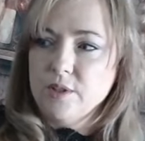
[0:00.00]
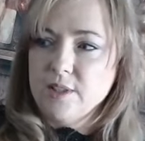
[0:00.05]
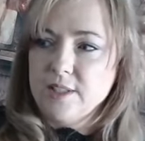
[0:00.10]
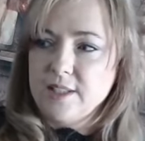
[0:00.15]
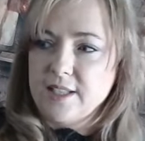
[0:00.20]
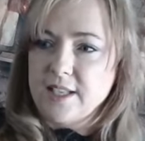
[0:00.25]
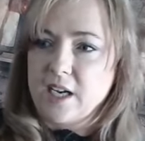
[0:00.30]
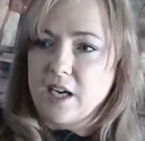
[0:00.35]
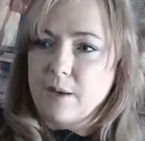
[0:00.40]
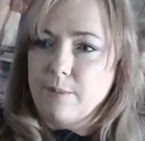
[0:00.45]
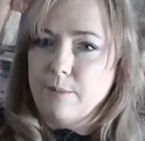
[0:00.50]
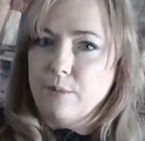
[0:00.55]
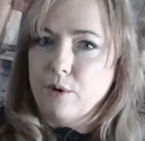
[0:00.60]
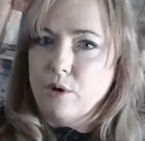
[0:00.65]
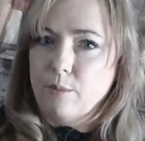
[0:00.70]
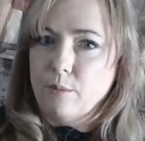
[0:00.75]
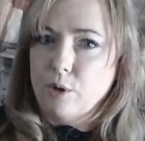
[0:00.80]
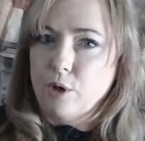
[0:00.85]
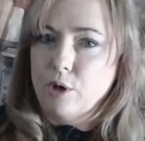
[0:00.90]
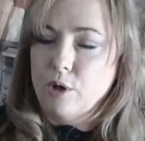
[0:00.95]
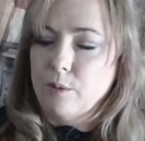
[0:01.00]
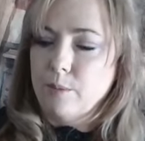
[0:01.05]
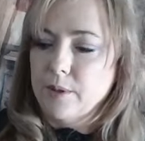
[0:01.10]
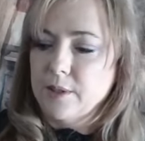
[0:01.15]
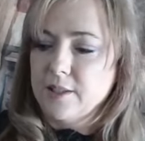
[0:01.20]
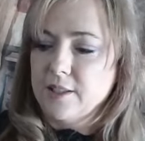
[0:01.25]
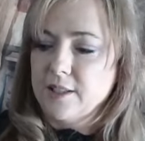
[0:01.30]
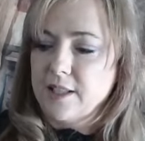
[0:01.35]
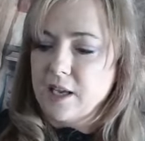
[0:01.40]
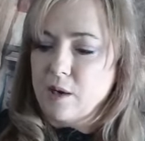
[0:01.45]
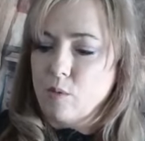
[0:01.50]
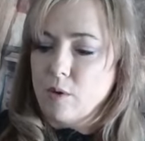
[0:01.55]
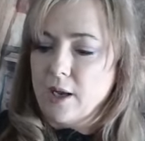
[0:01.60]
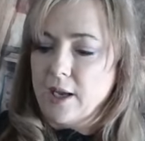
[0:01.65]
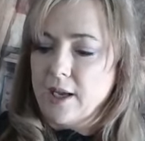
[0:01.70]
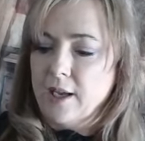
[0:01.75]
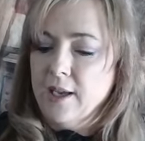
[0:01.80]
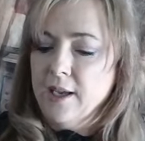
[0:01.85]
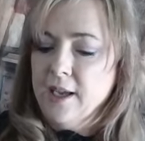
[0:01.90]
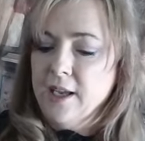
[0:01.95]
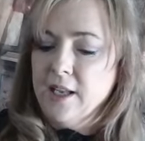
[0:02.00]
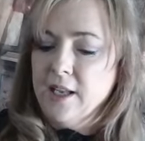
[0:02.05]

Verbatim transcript: set up on purpose that way.